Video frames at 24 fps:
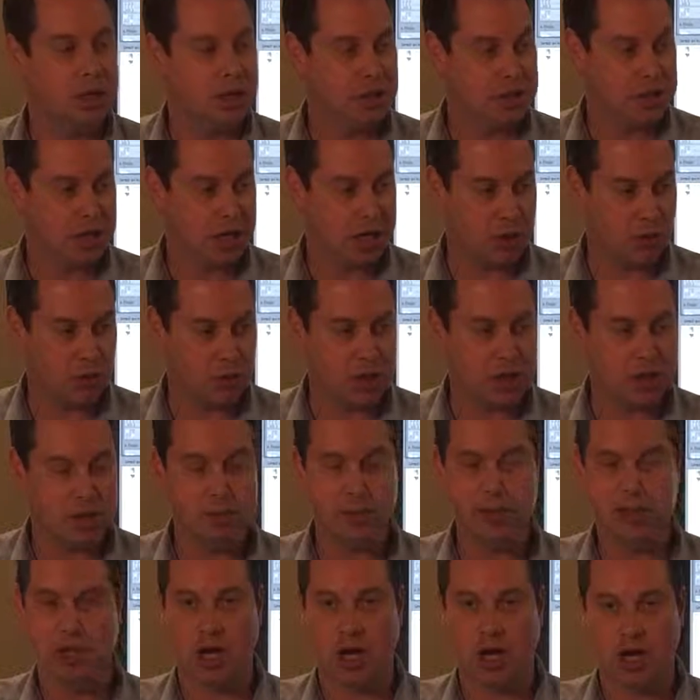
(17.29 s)
Today we're going to
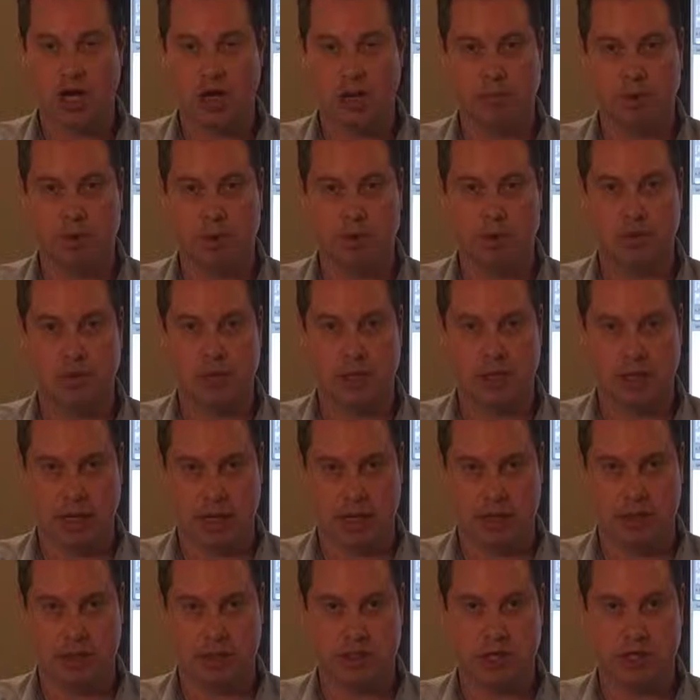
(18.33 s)
be talking about
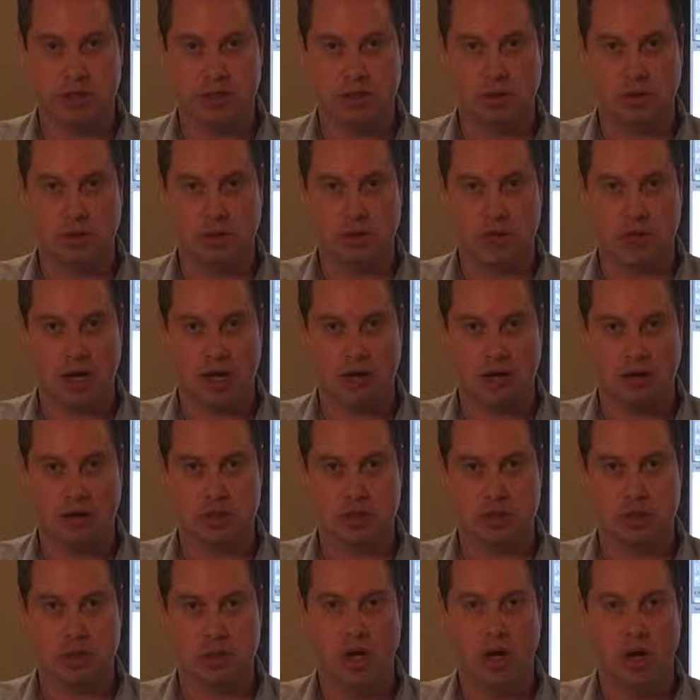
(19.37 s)
the Insight
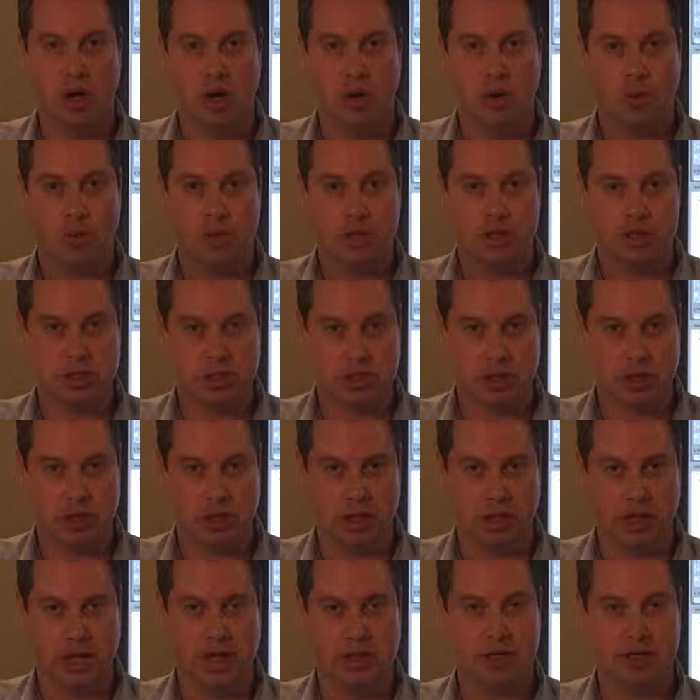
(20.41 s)
2000, which is their
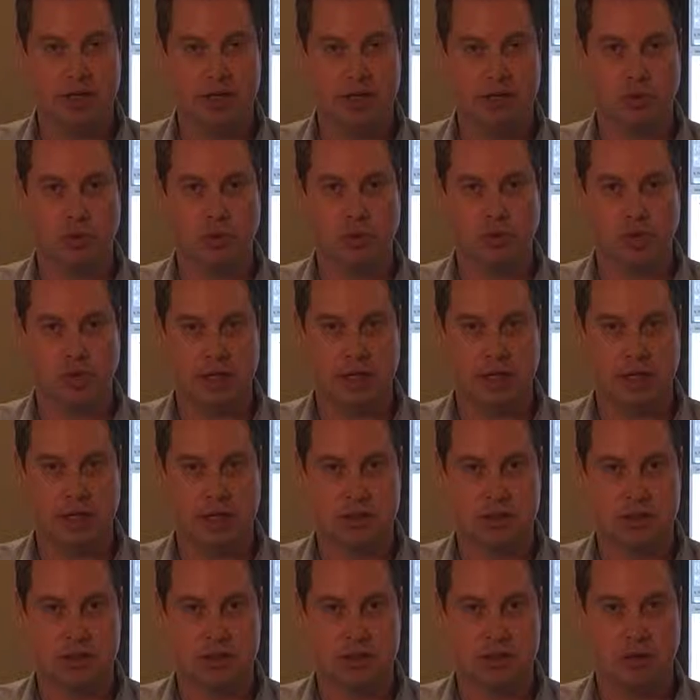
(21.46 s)
latest
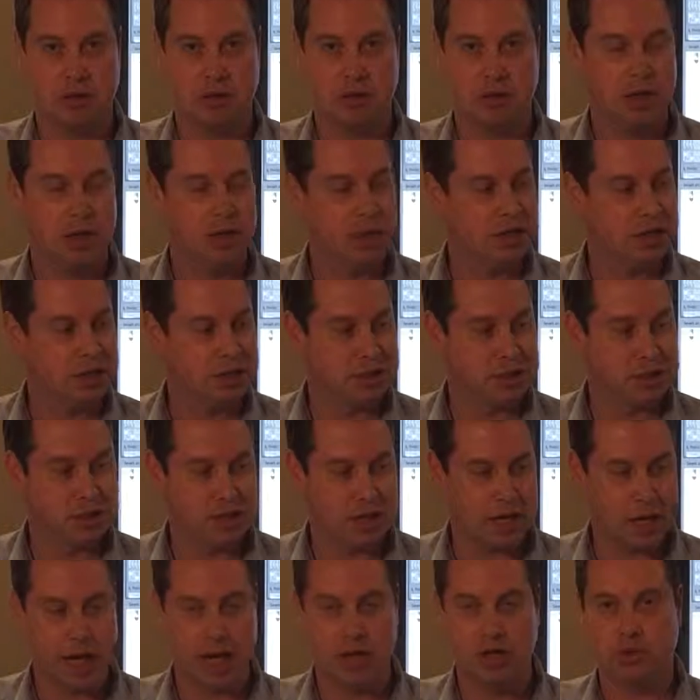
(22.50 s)
release. This is
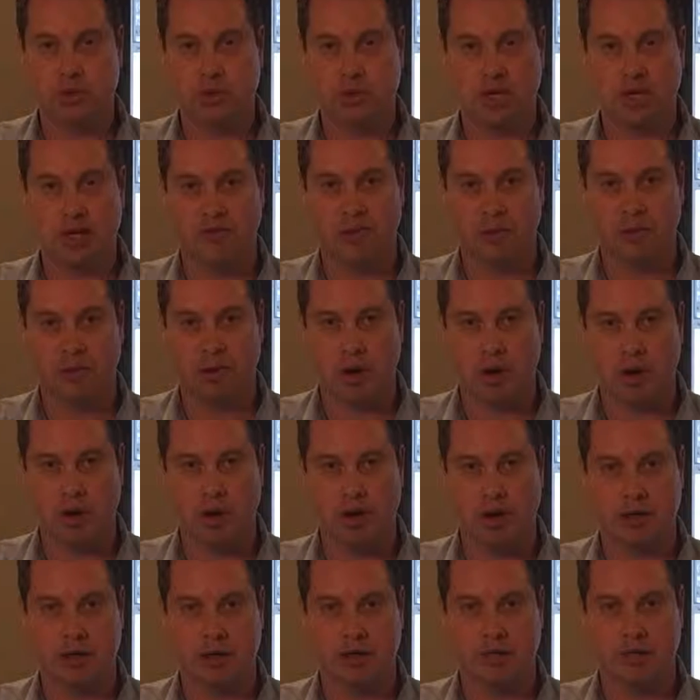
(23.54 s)
an entry-level
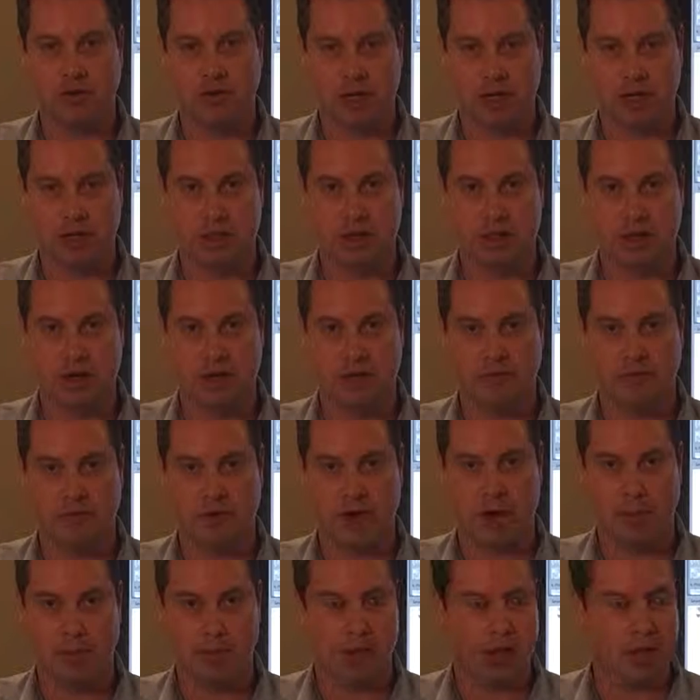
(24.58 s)
product for the Insight
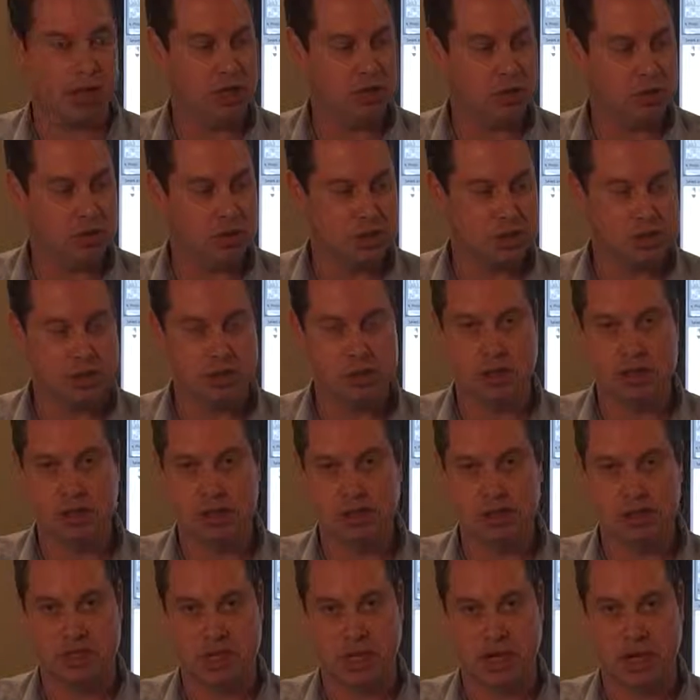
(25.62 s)
family and uses the
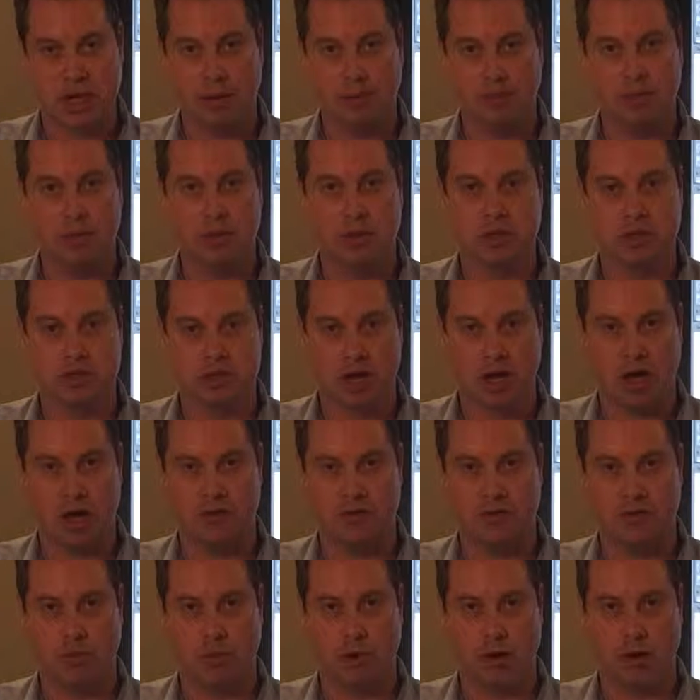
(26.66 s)
same
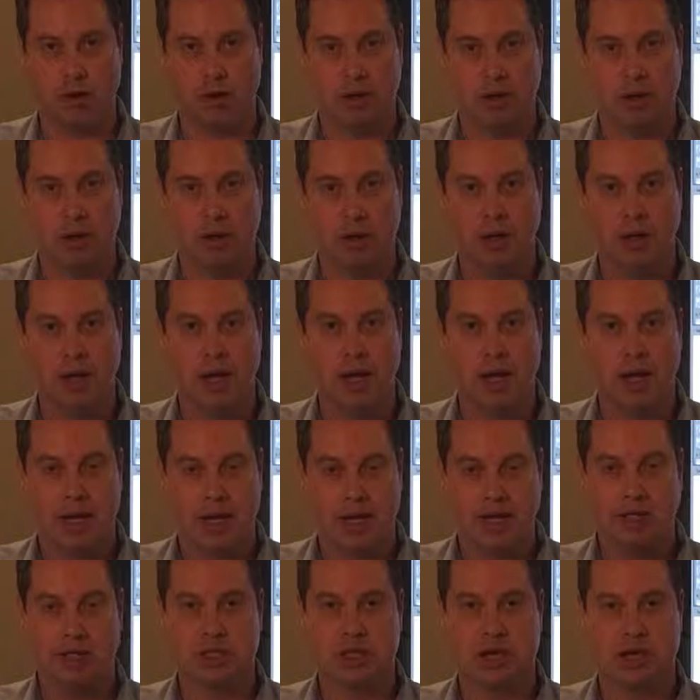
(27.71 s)
software,
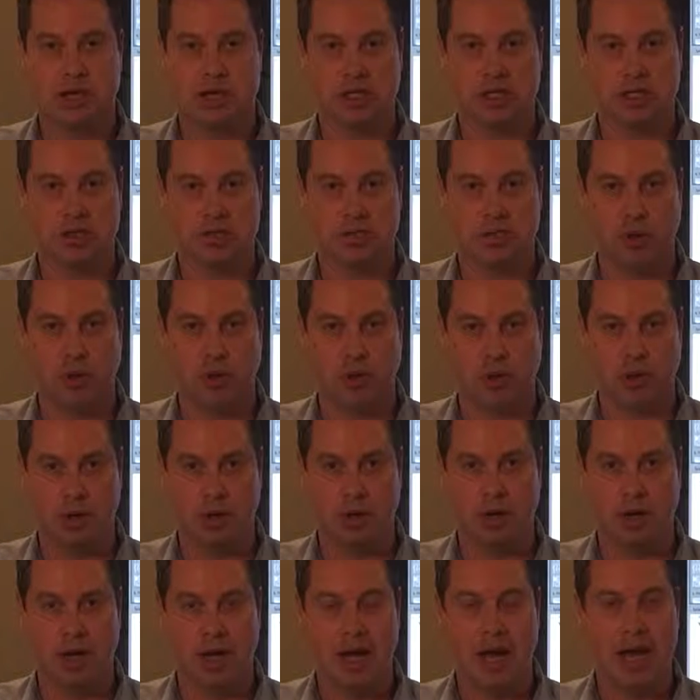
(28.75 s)
Insight
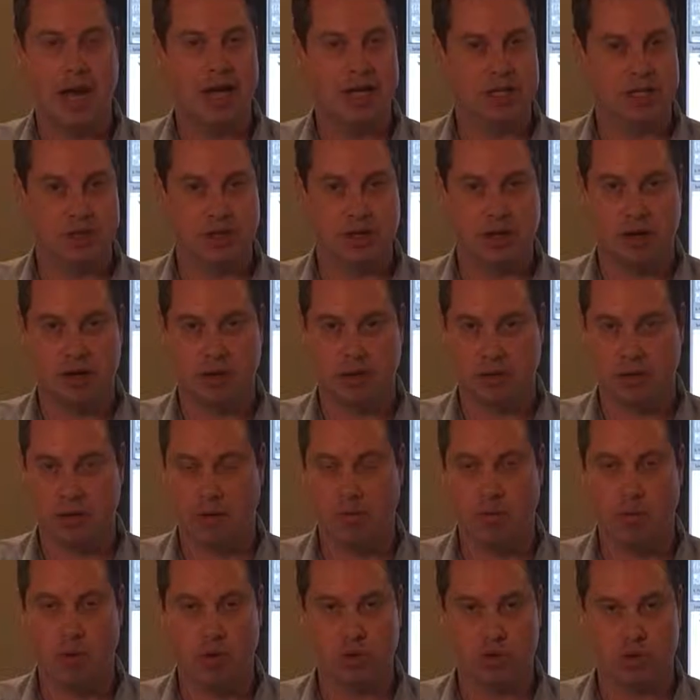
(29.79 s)
Explorer, as their
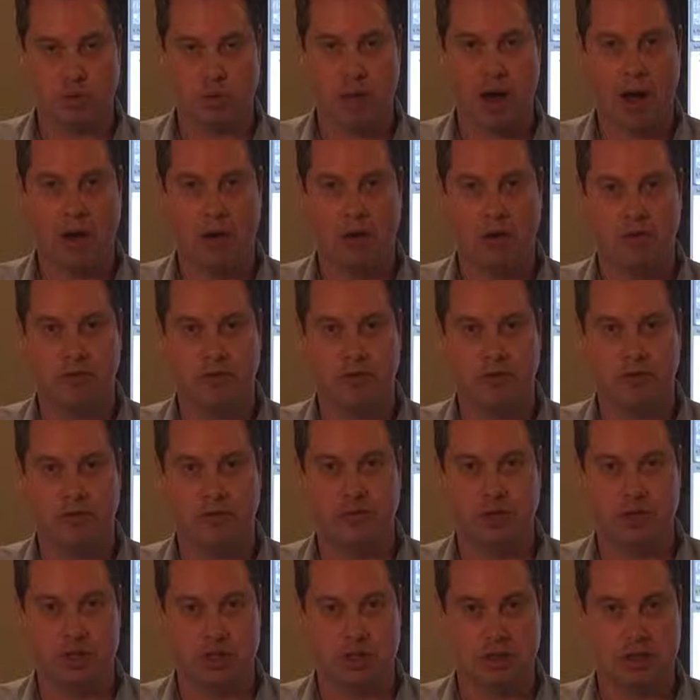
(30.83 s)
most powerful
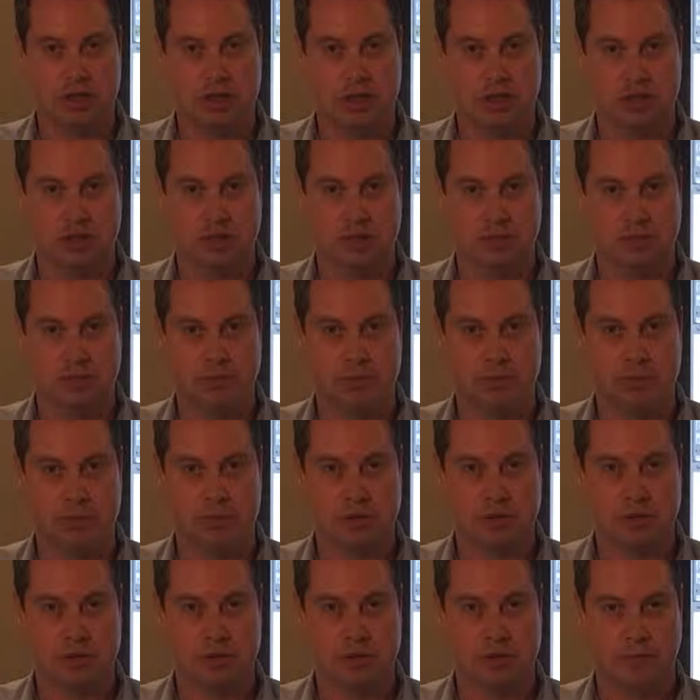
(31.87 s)
vision systems.